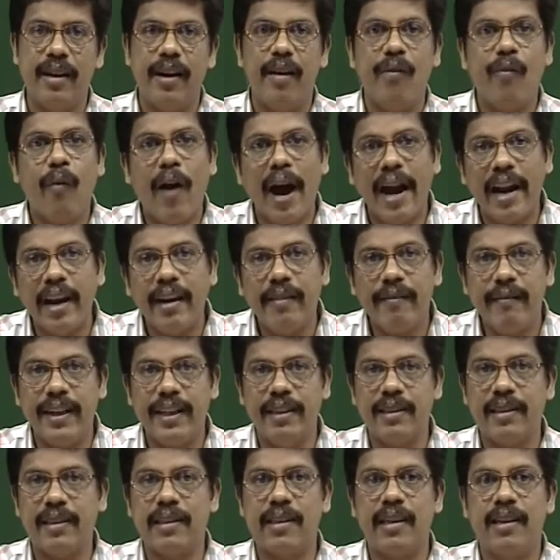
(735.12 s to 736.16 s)
while we
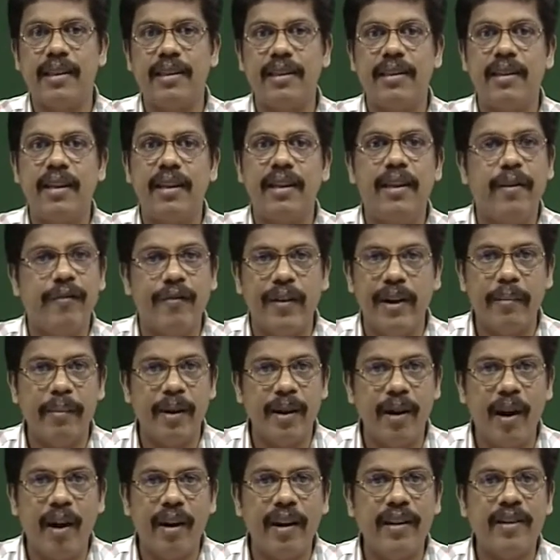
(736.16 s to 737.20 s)
discuss the
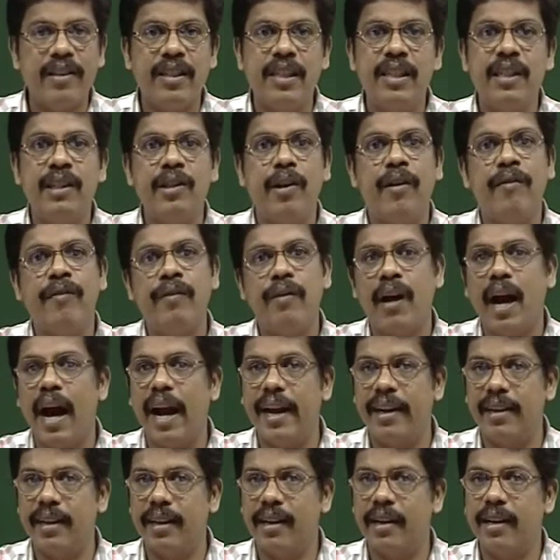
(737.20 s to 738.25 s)
phenomenologies of
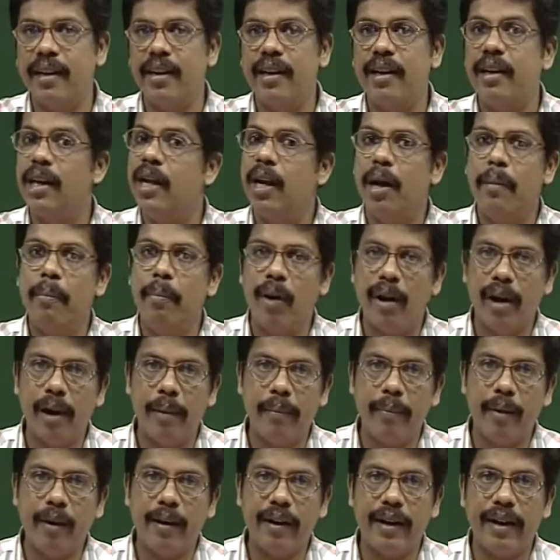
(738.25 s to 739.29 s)
Heidegger,
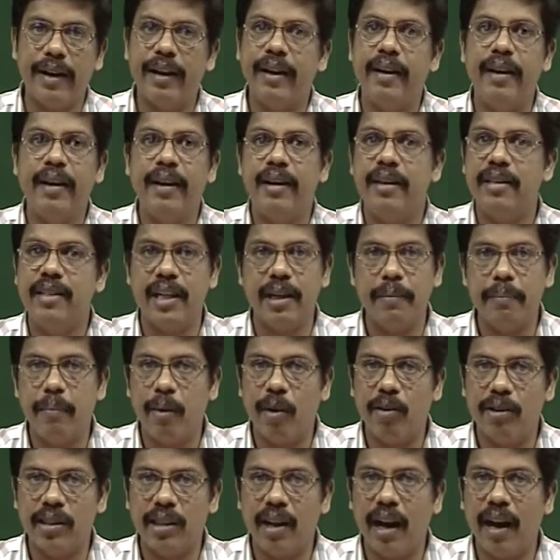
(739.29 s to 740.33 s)
Merleau-Ponty,
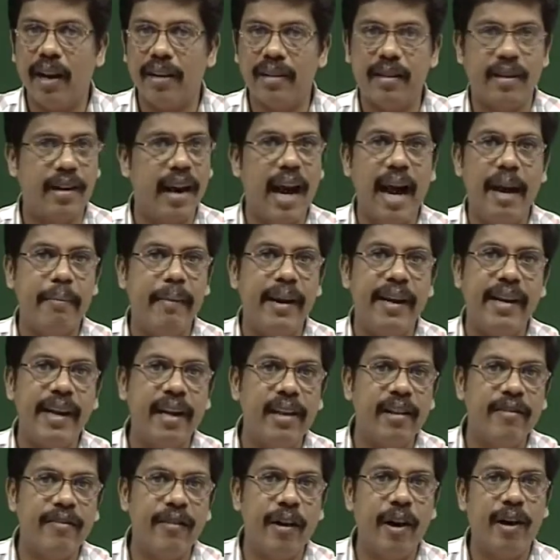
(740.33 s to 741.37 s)
Jean-Paul Sartre and many
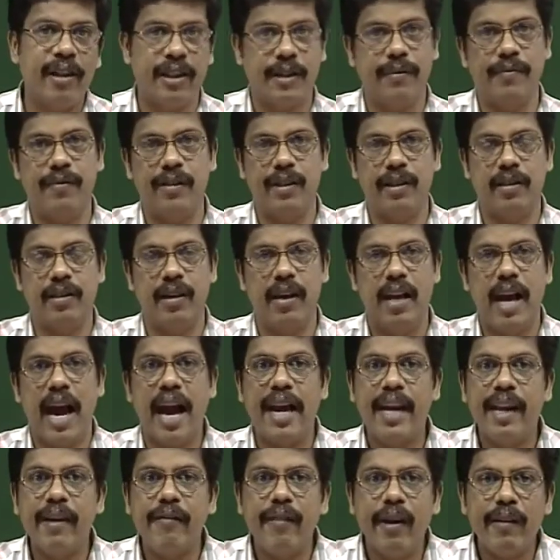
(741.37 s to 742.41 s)
other philosophers.
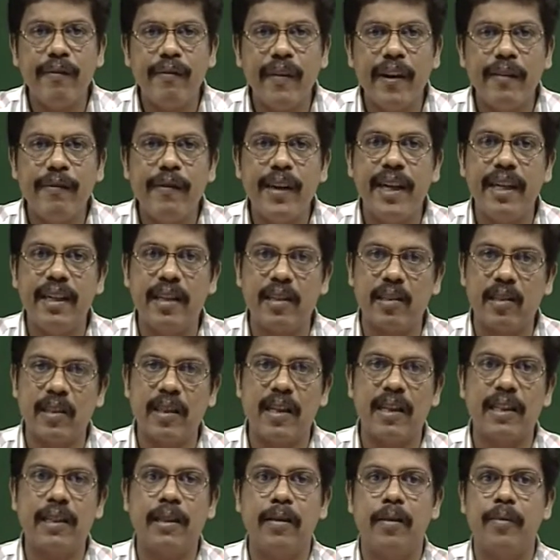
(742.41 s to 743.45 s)
And even when we
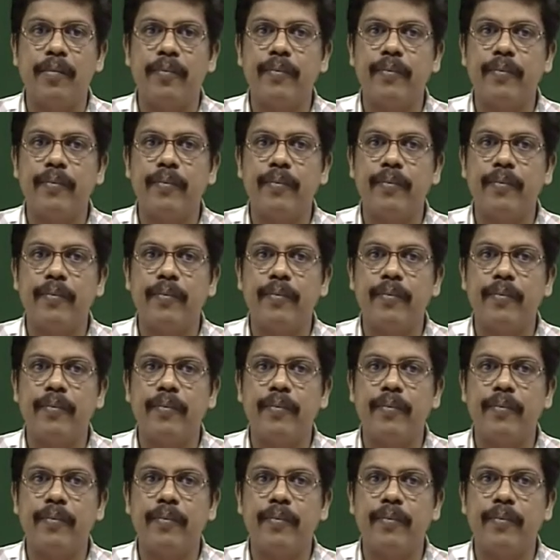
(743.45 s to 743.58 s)
discuss